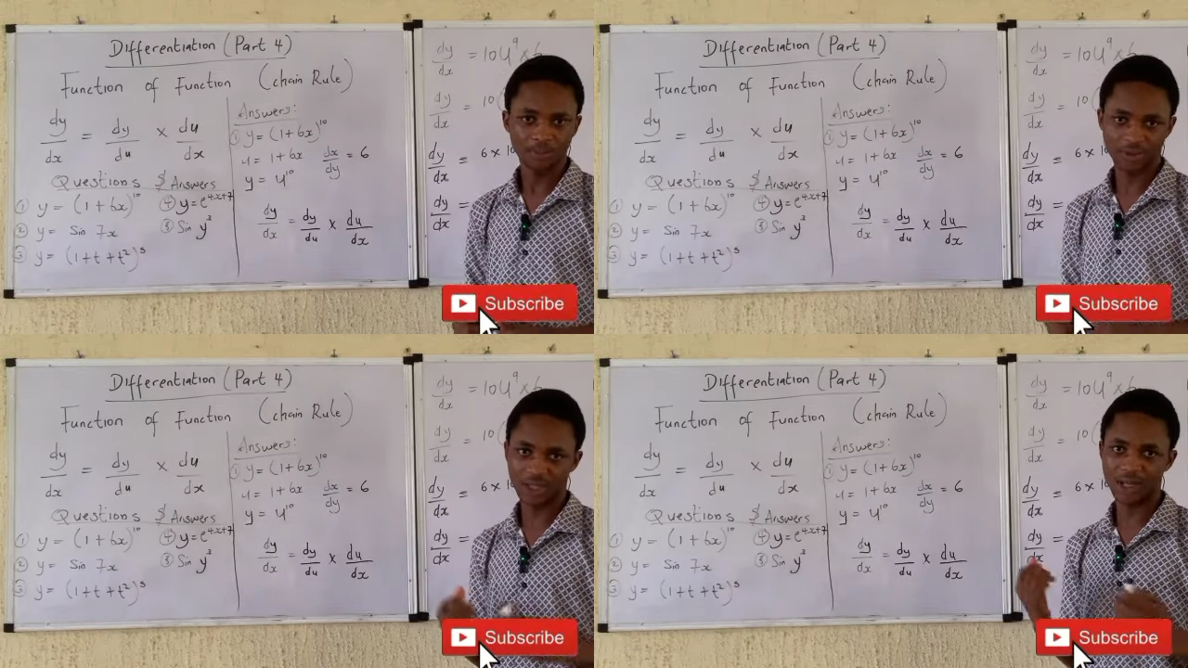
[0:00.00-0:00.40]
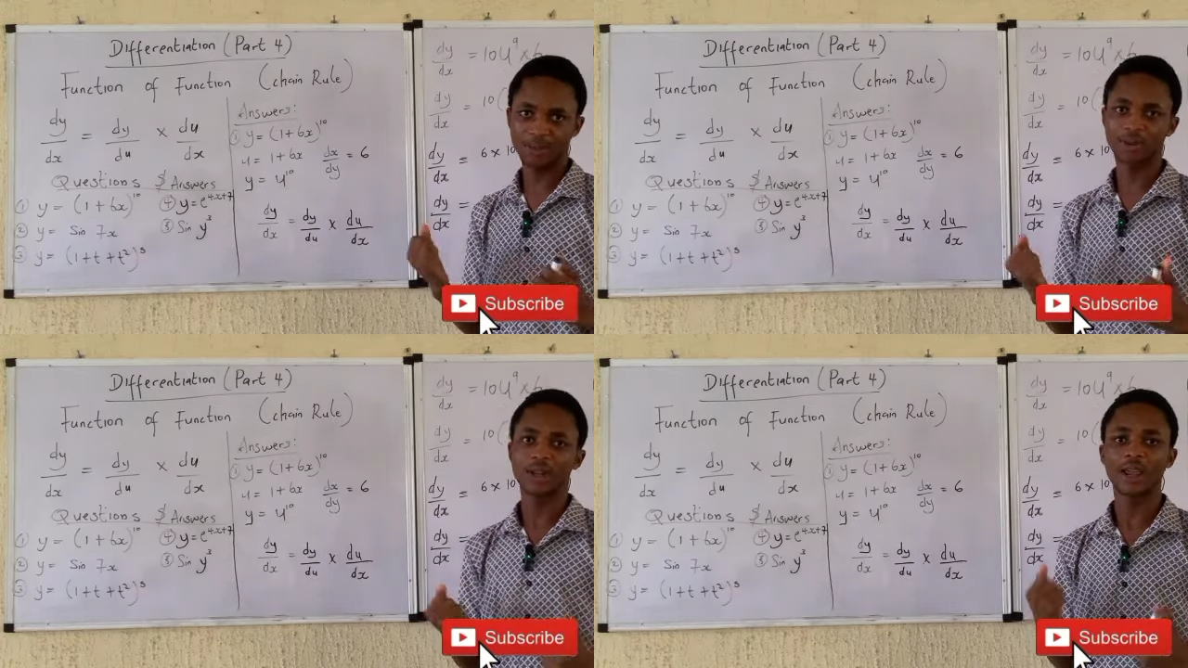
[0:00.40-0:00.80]
For
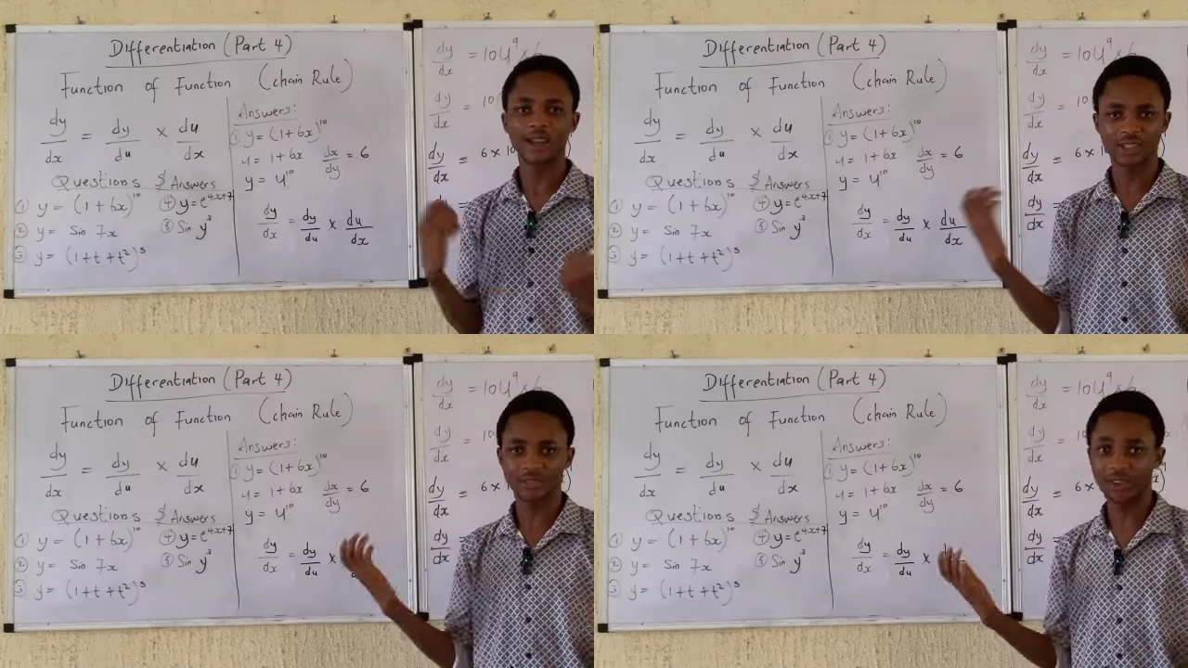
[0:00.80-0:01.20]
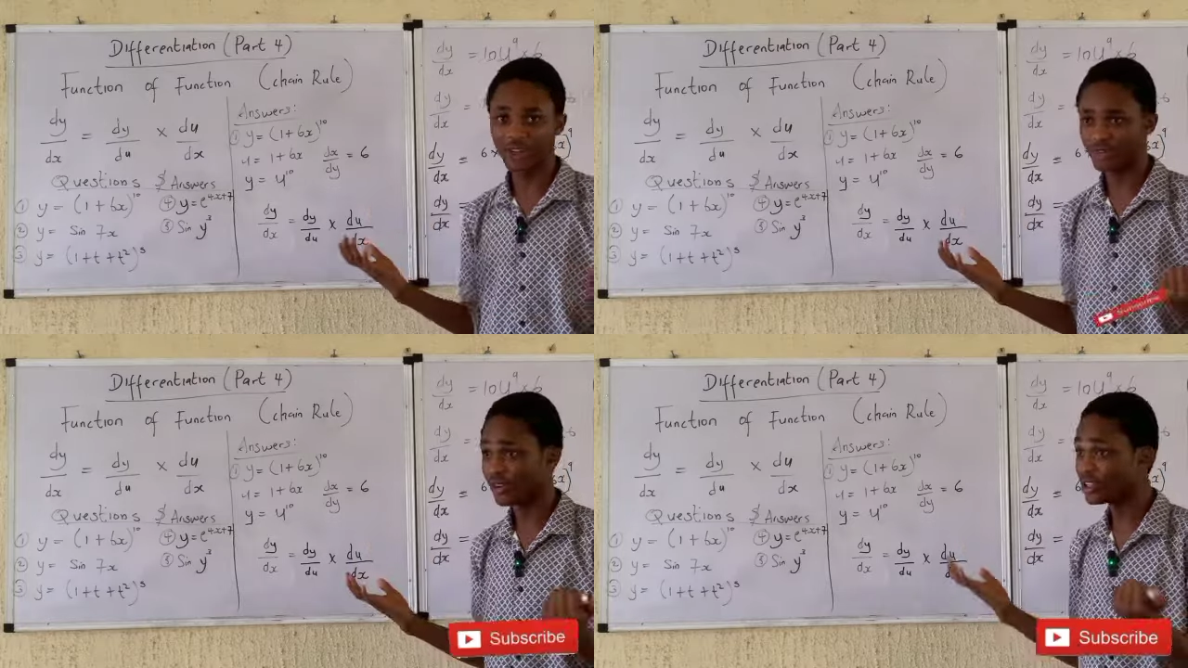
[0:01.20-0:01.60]
example, let's say
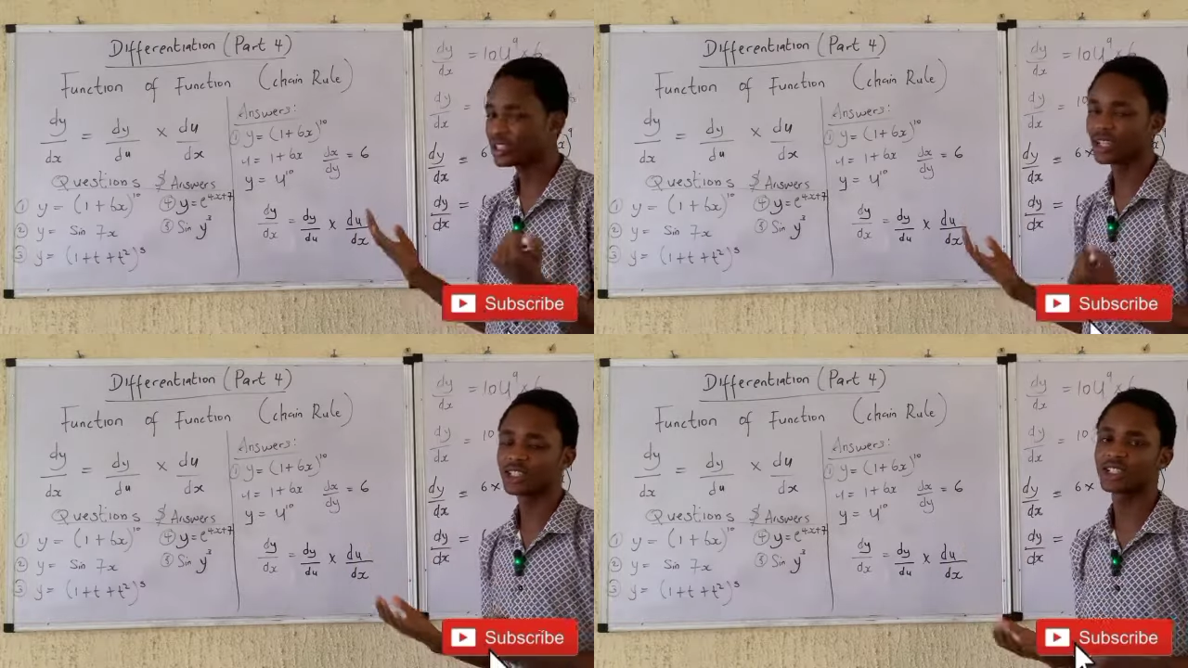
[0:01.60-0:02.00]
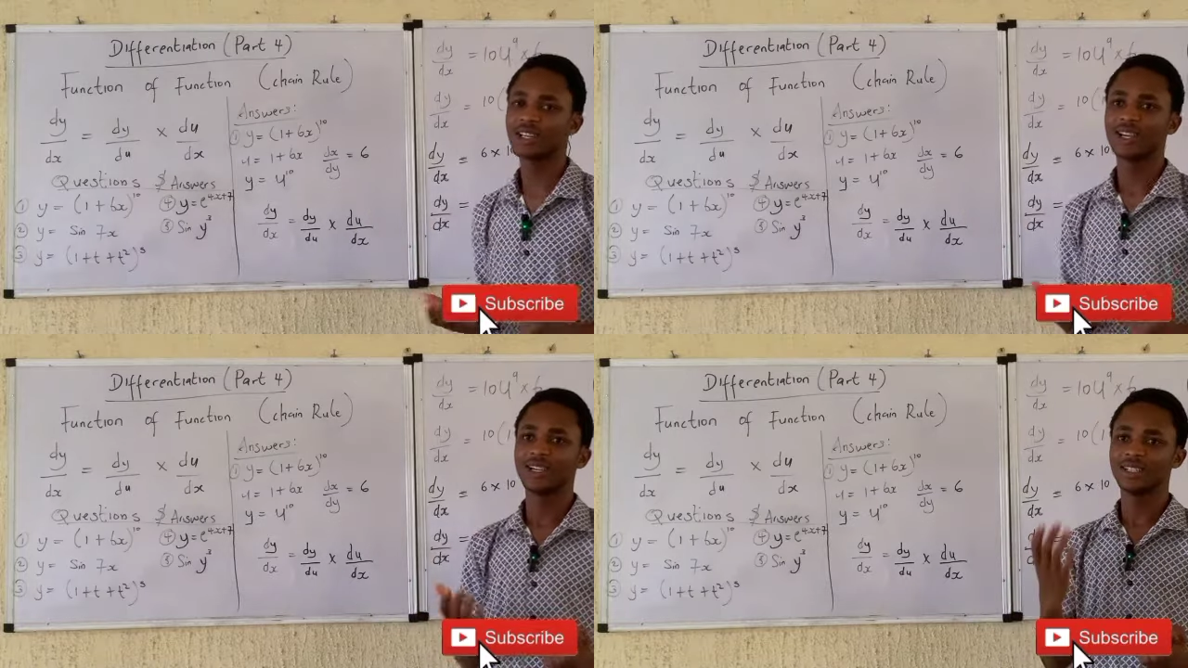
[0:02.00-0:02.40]
for instance,
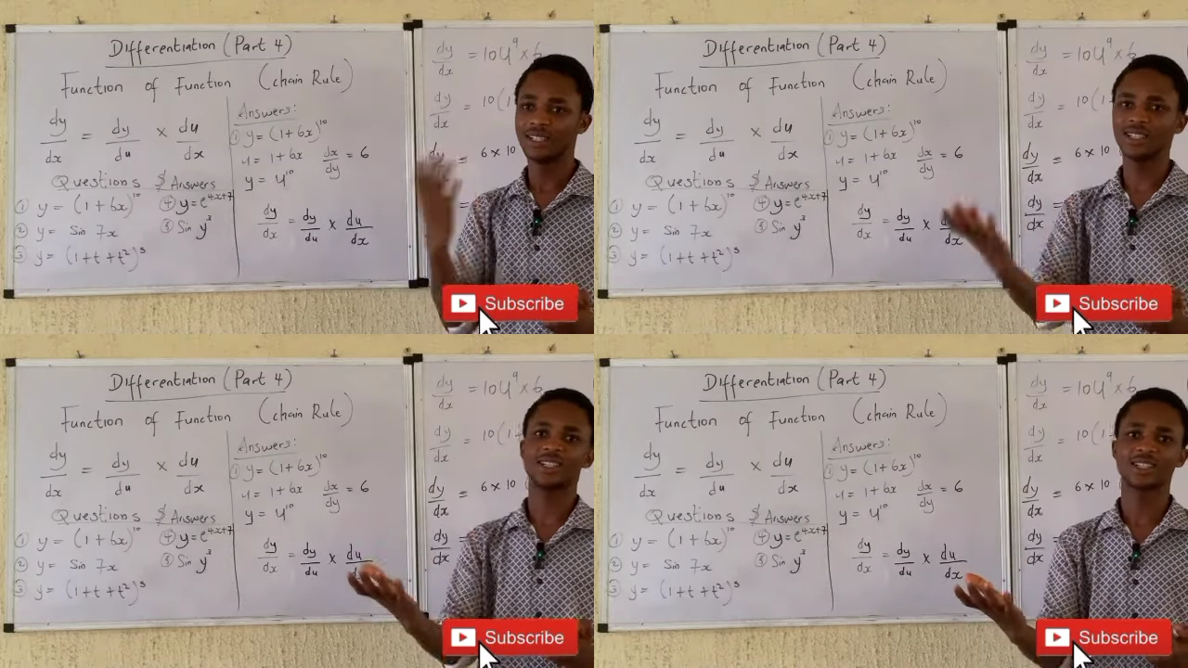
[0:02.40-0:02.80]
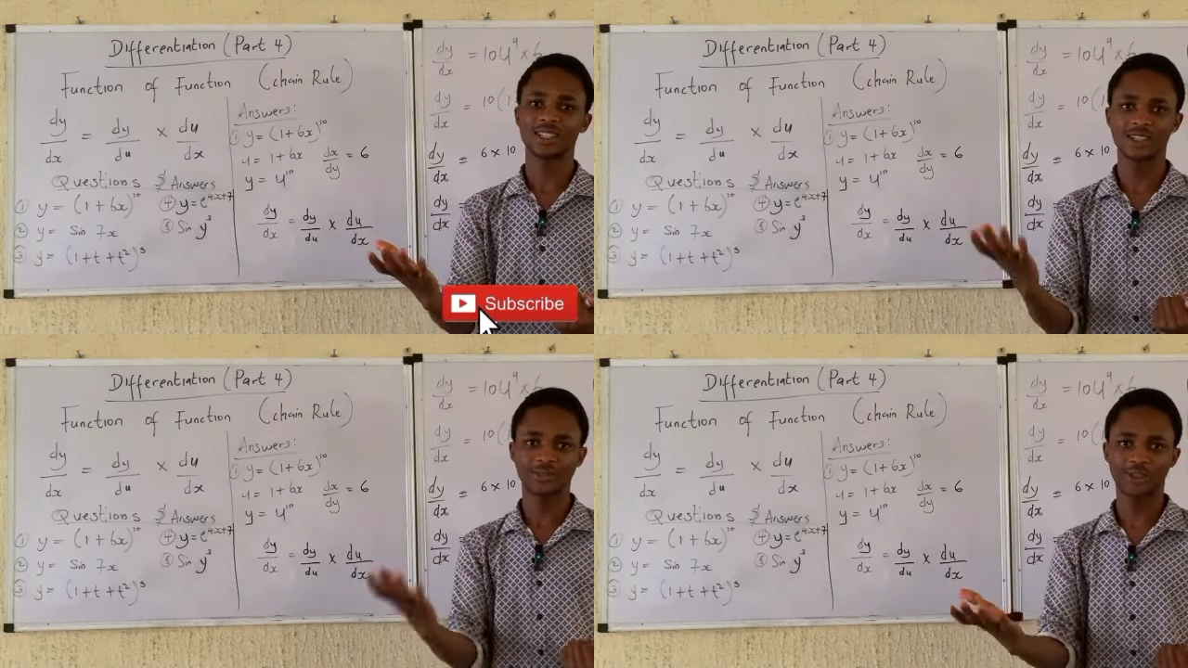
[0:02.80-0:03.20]
this
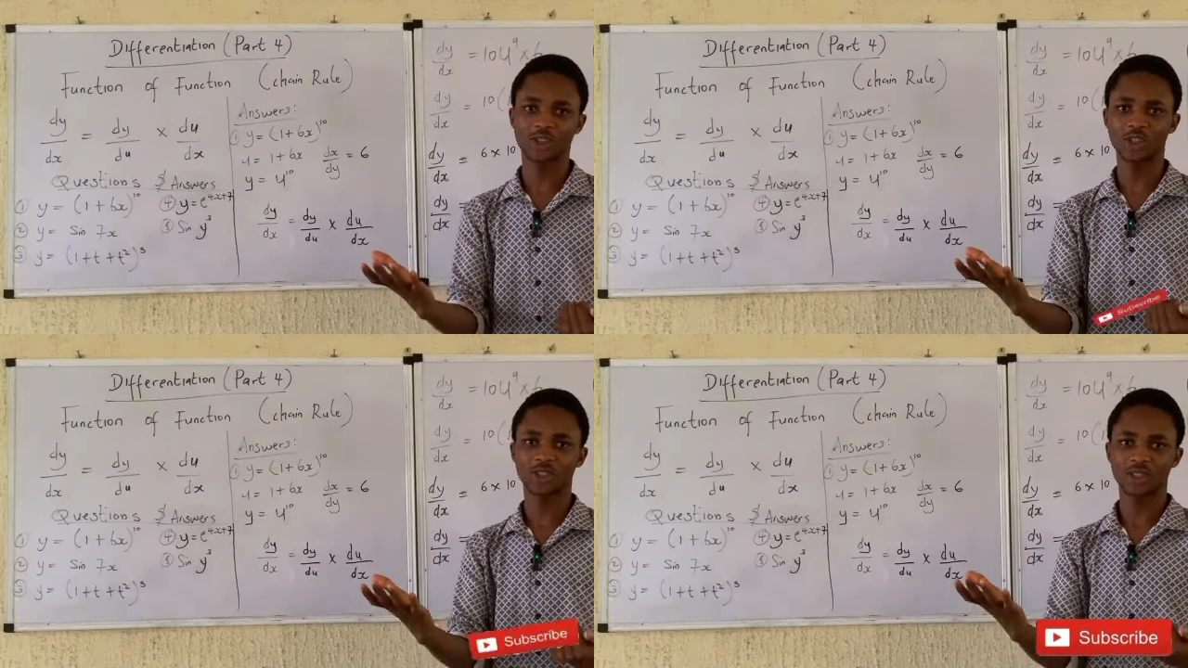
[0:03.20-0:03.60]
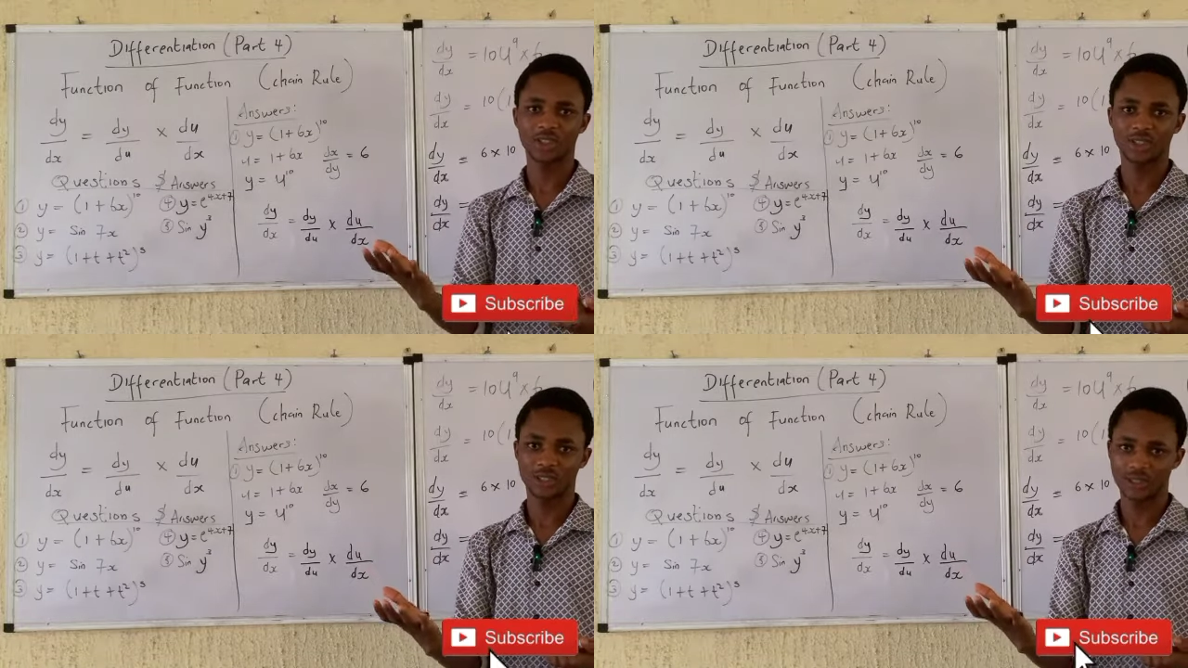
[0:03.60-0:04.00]
is a function,
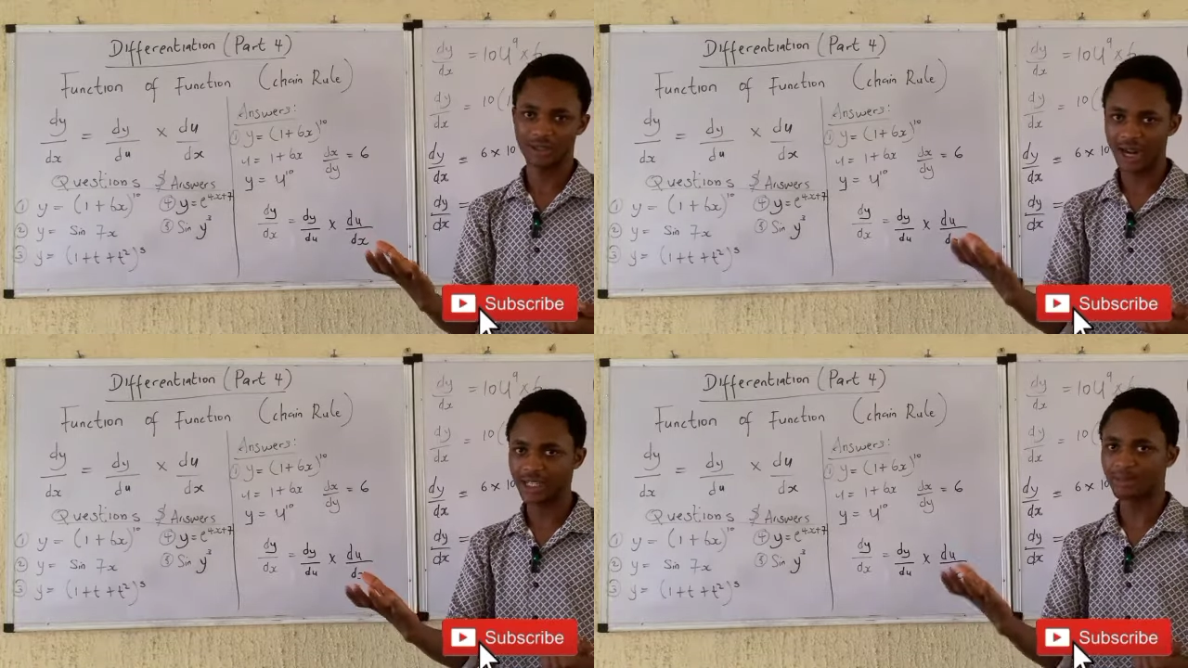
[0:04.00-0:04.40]
right?